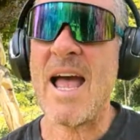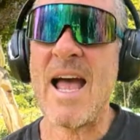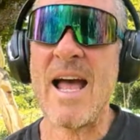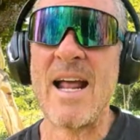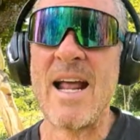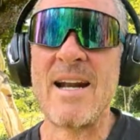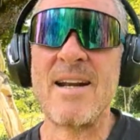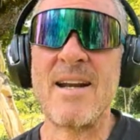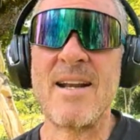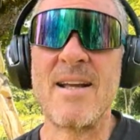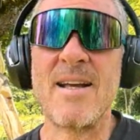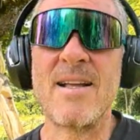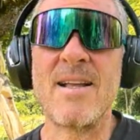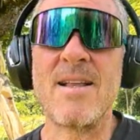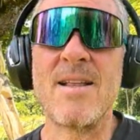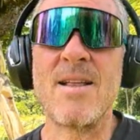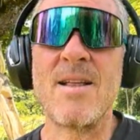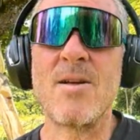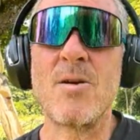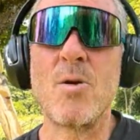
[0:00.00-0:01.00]
and
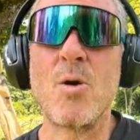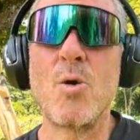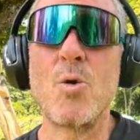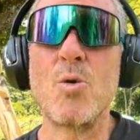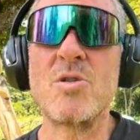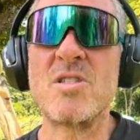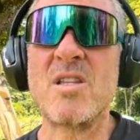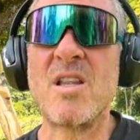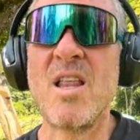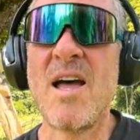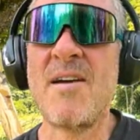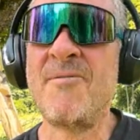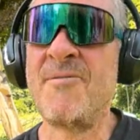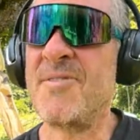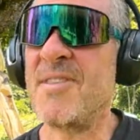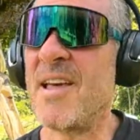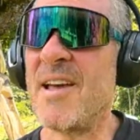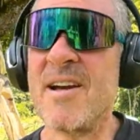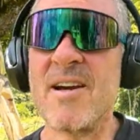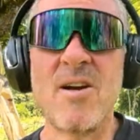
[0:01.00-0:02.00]
who's
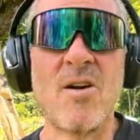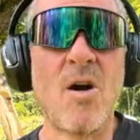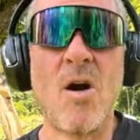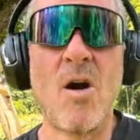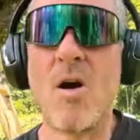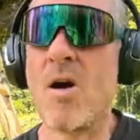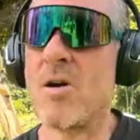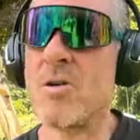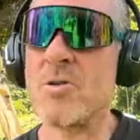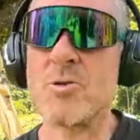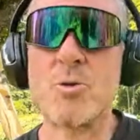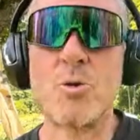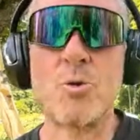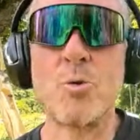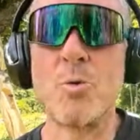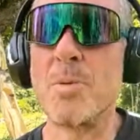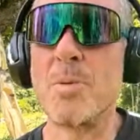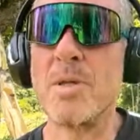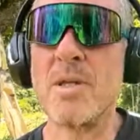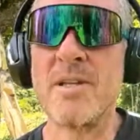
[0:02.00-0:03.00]
left there are
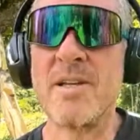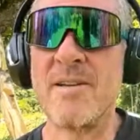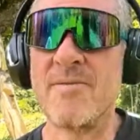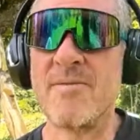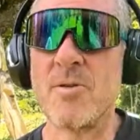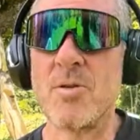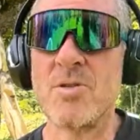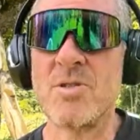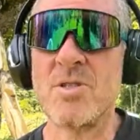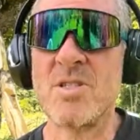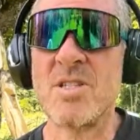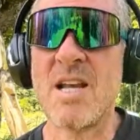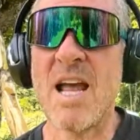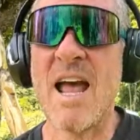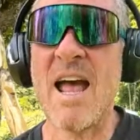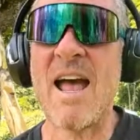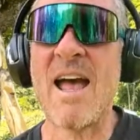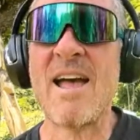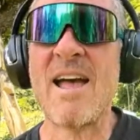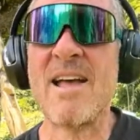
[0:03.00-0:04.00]
true believers,
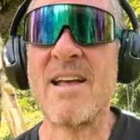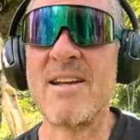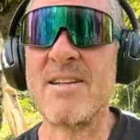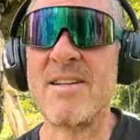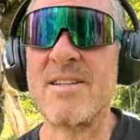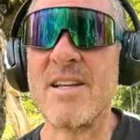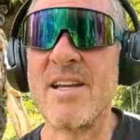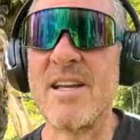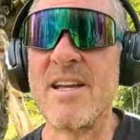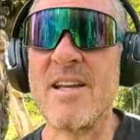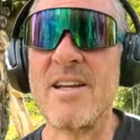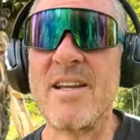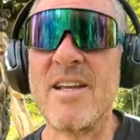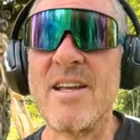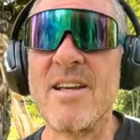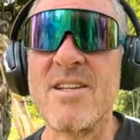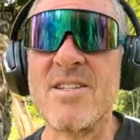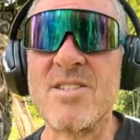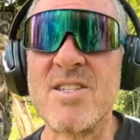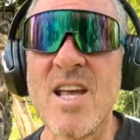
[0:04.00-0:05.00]
and
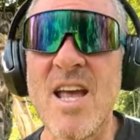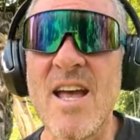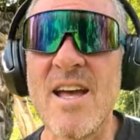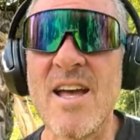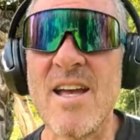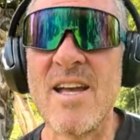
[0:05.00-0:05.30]
it's